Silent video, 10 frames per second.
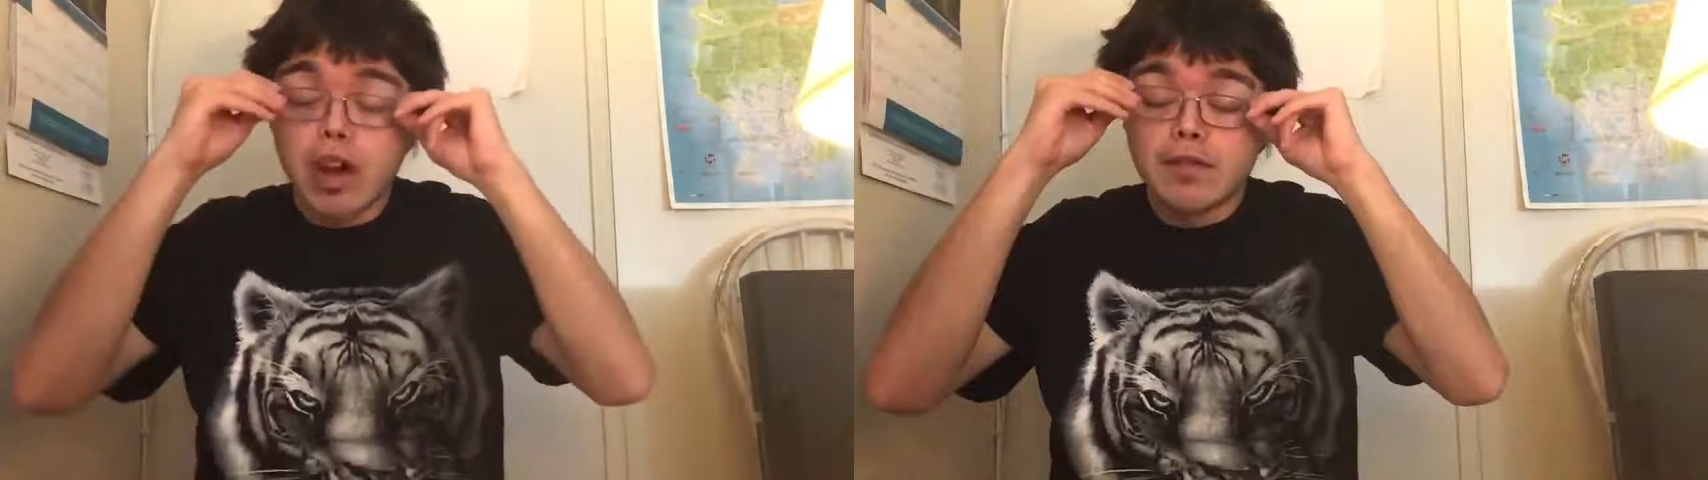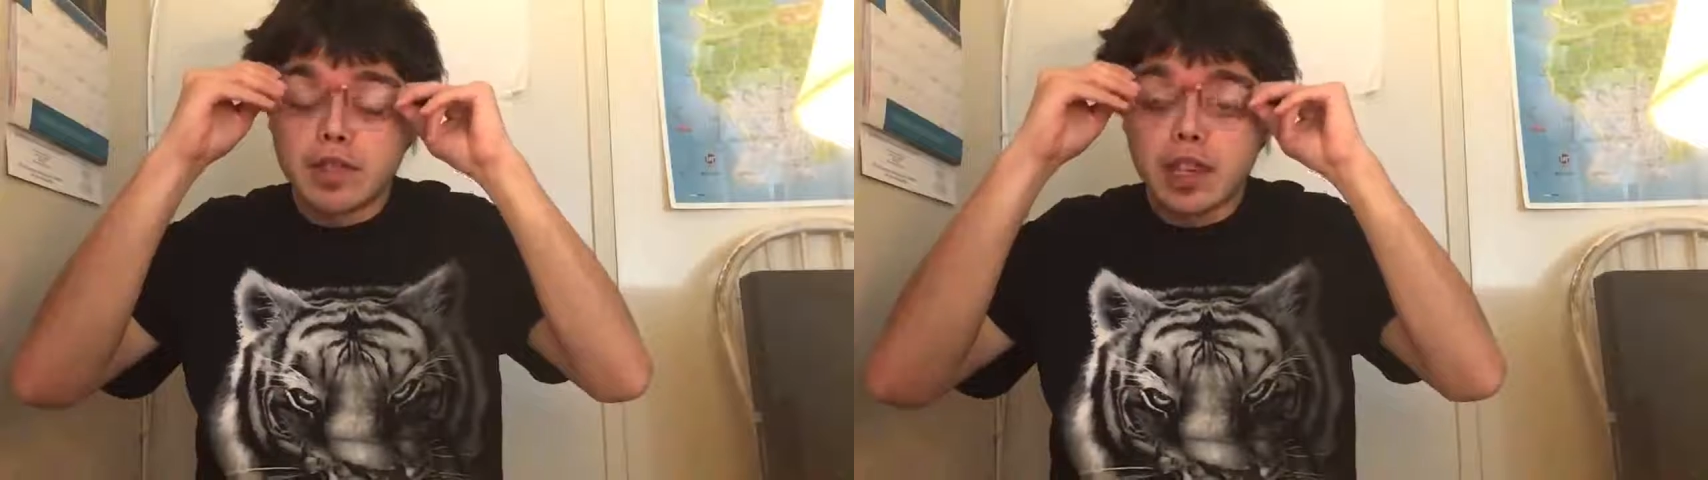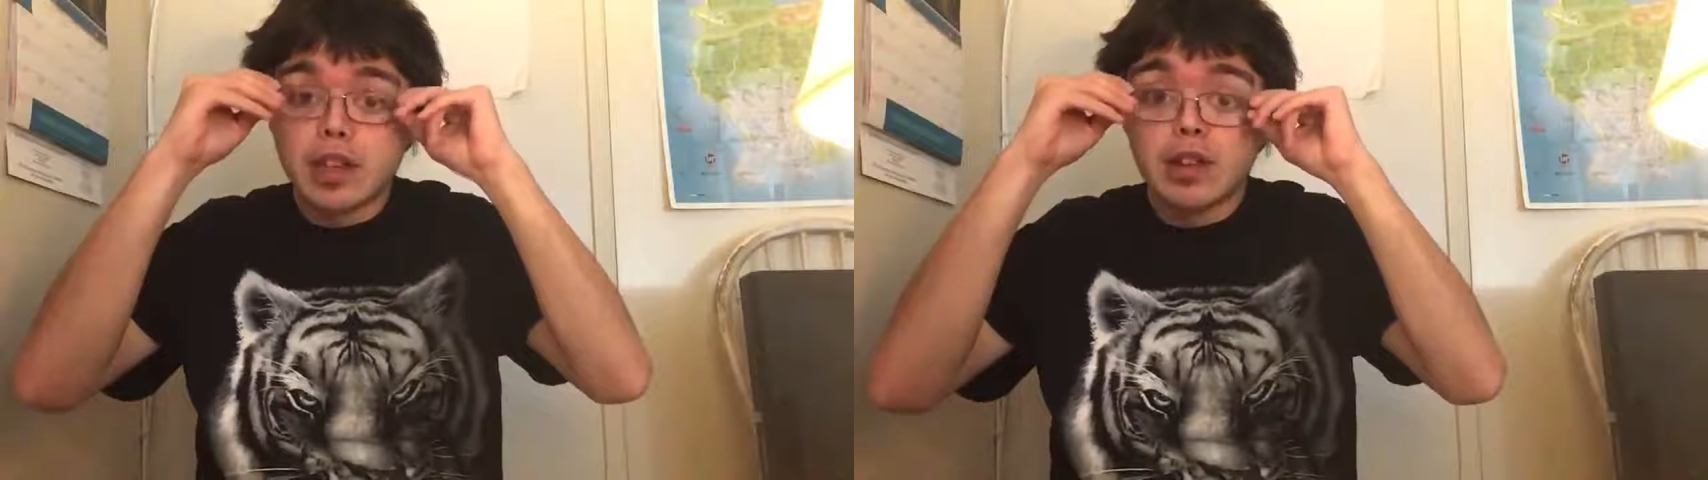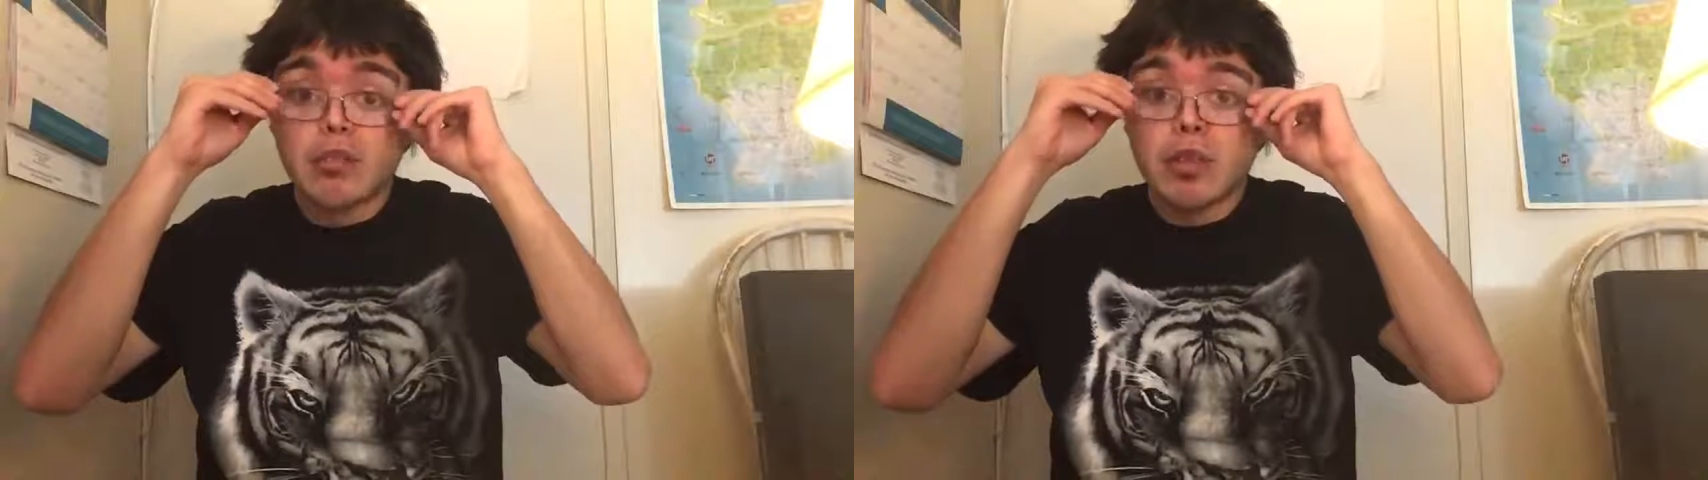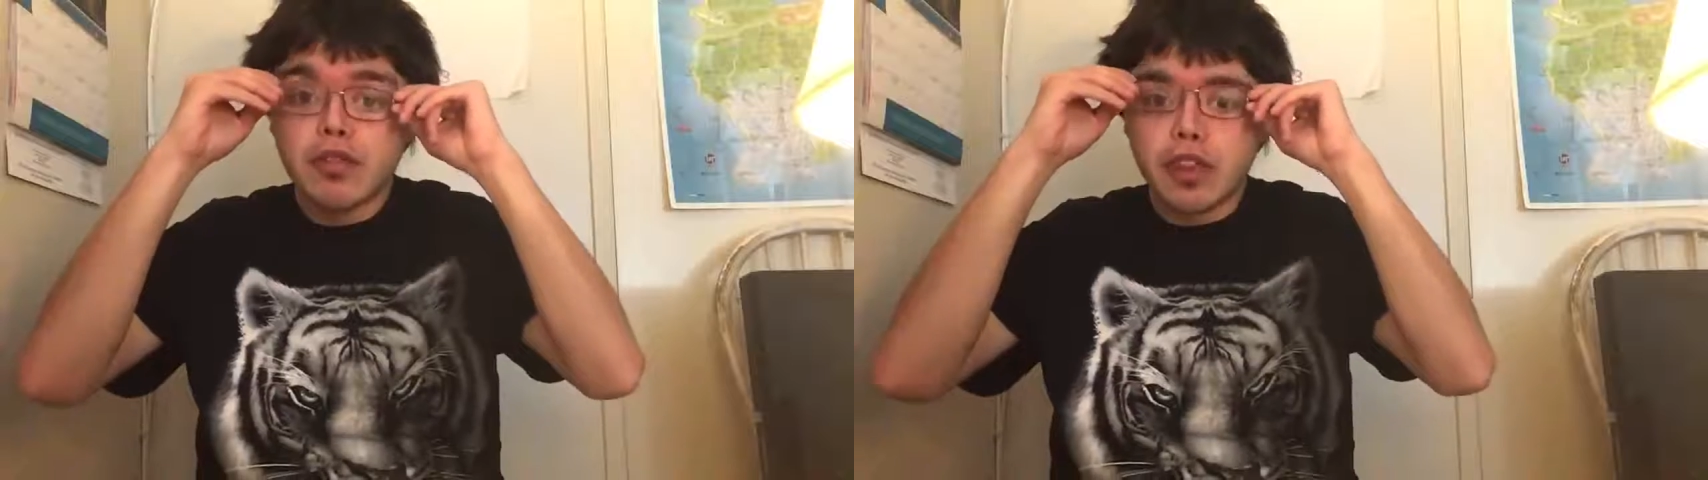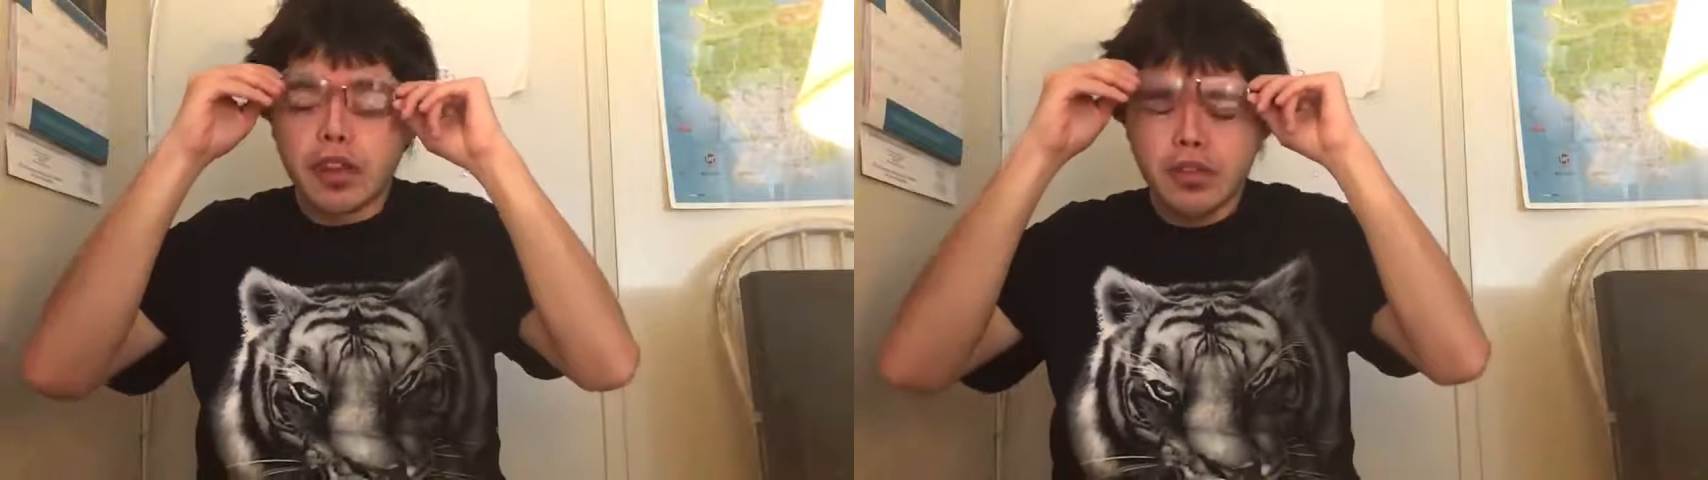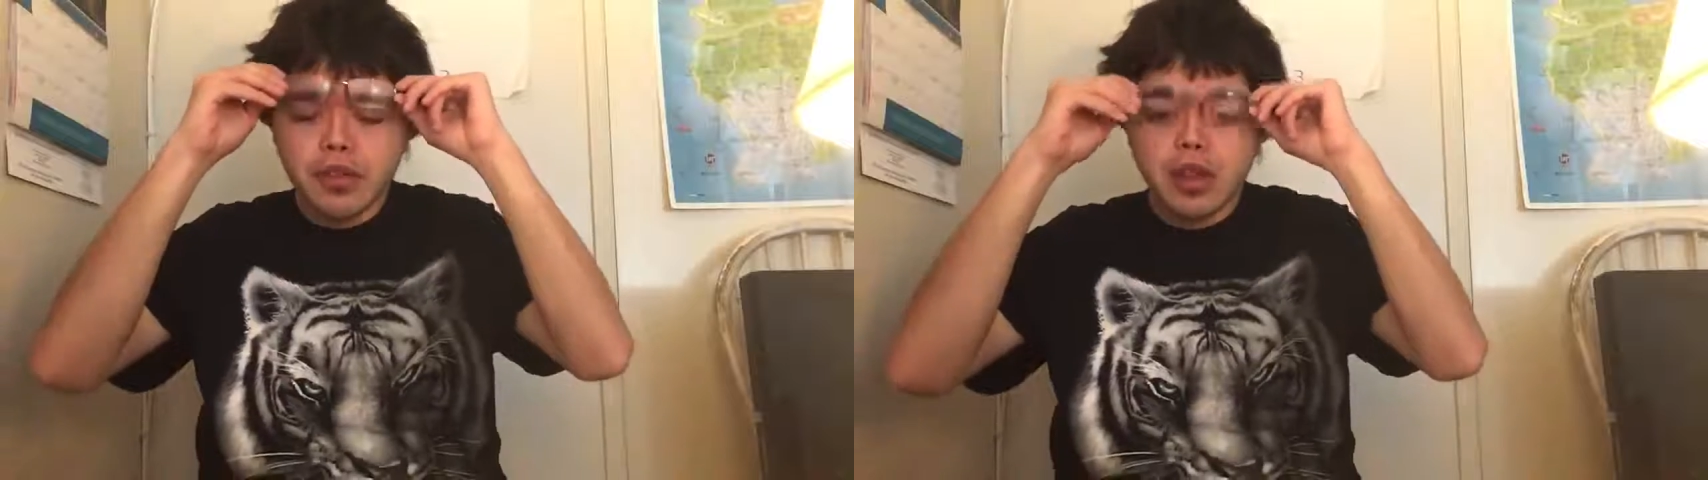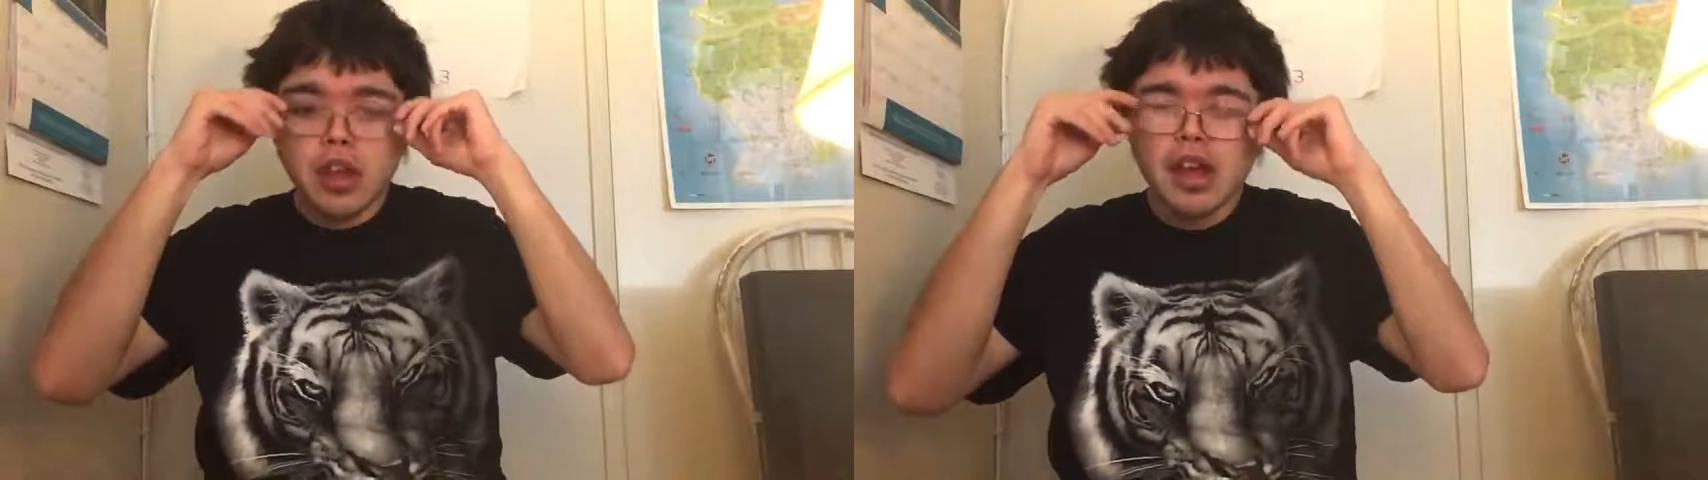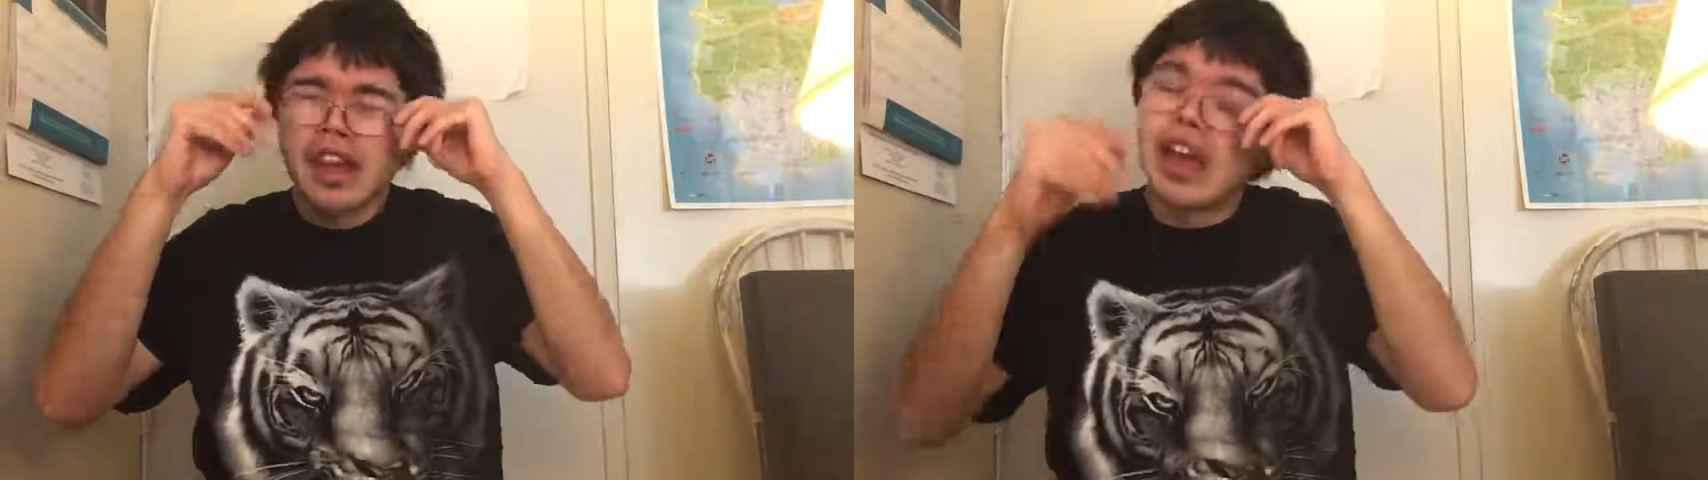for what I've seen in the movie,